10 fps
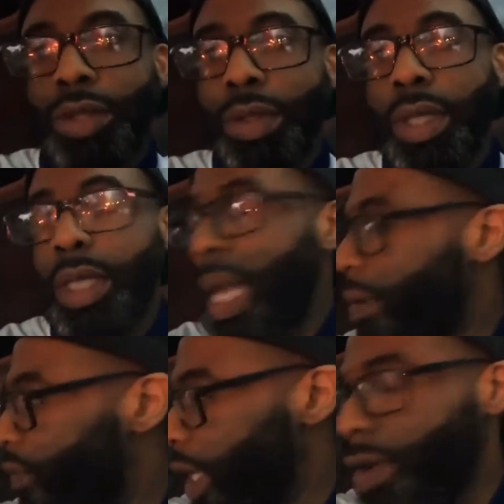to the type
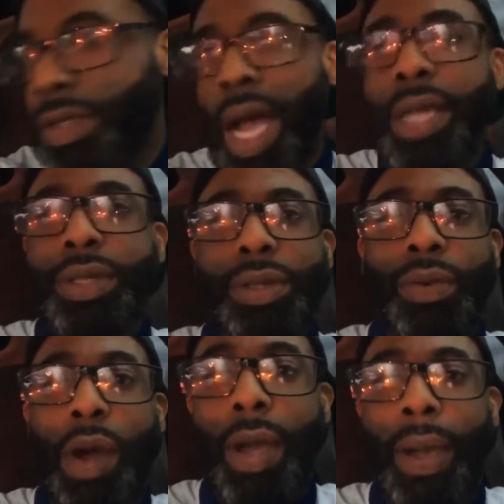of videos that I
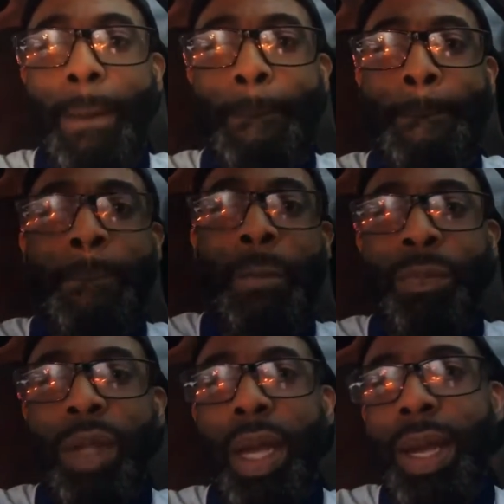do, right?
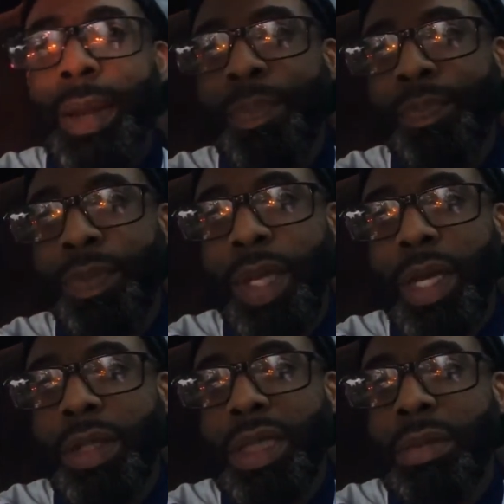Some
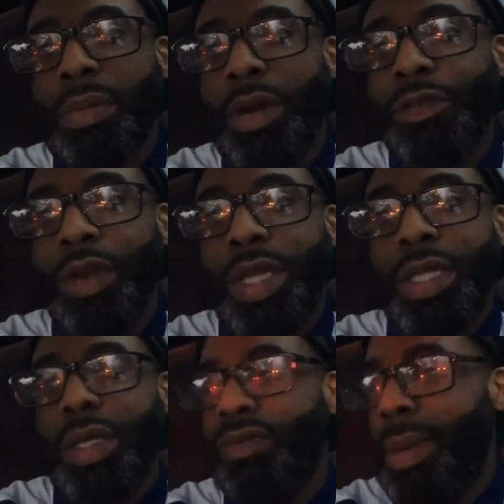of my friends
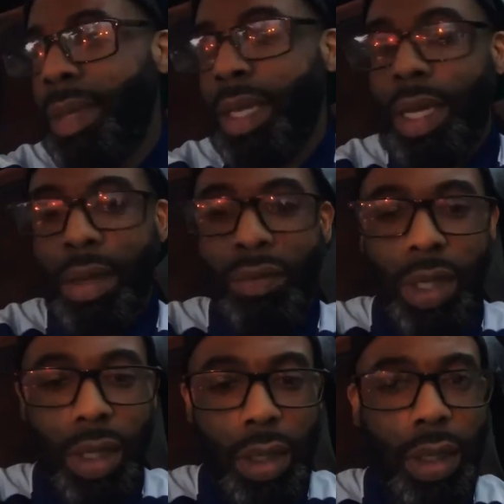and family are like, Rick,